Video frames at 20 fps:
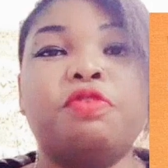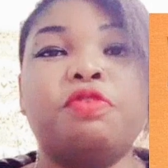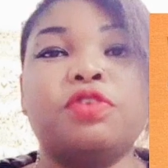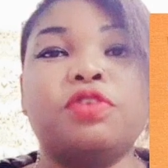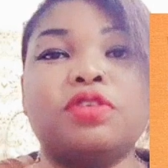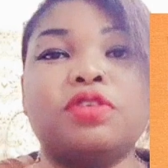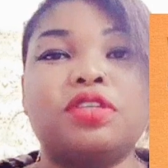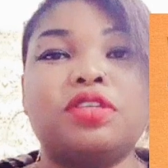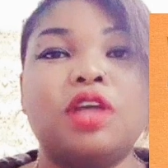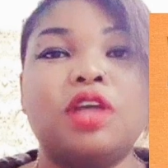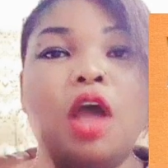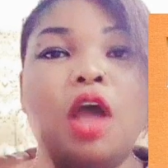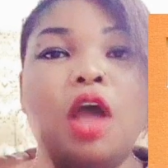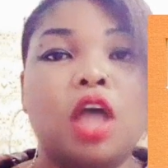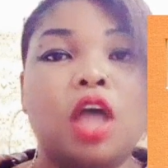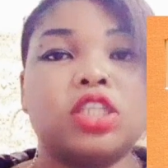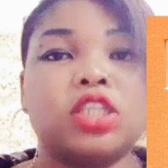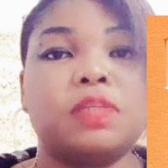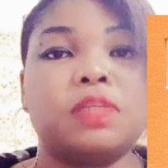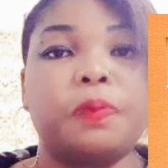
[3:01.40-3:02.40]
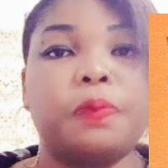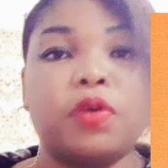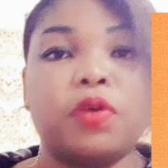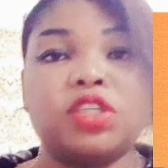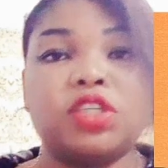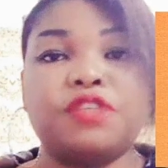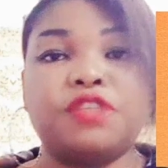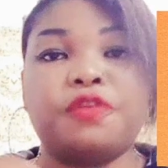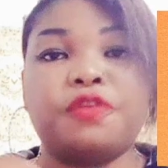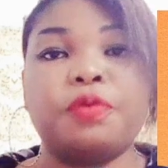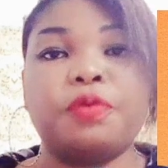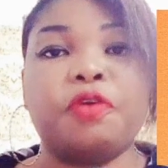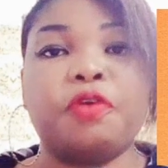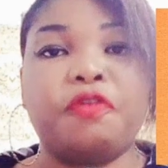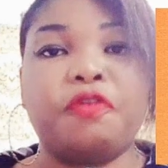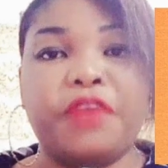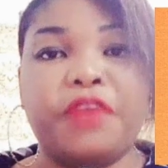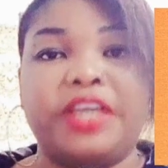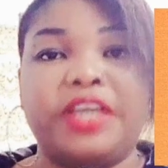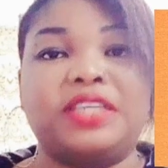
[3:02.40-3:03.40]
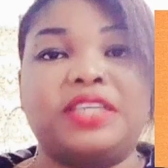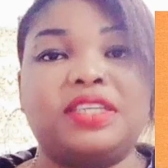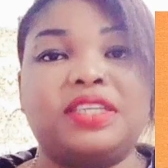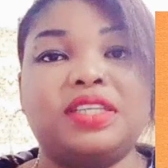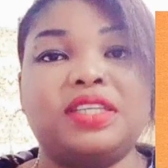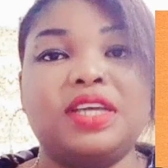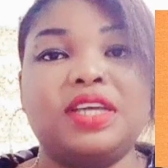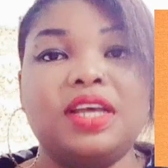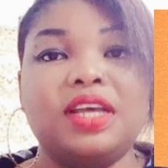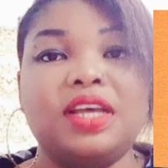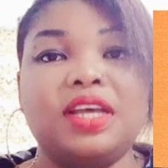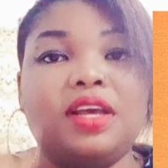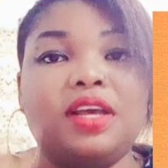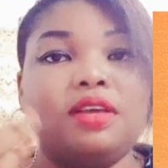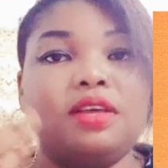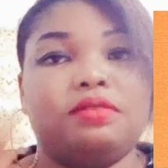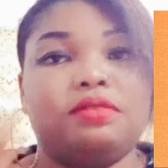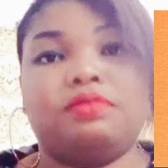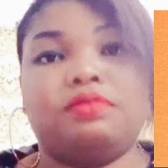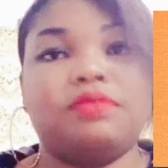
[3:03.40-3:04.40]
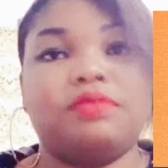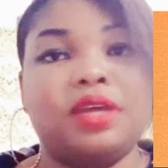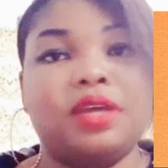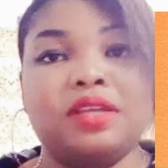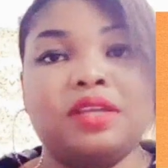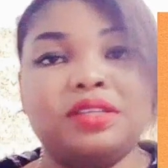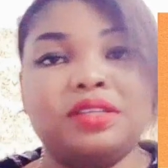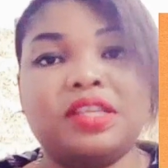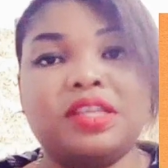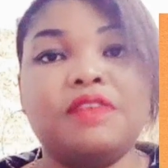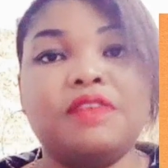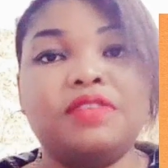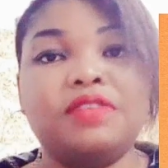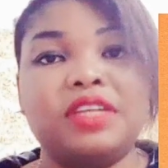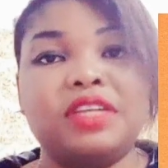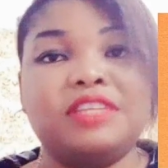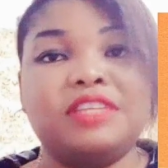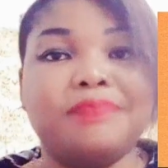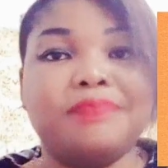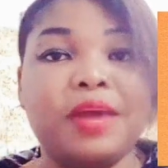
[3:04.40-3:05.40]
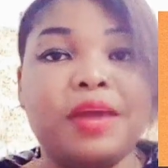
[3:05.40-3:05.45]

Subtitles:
remove those spots from your face in 7 days.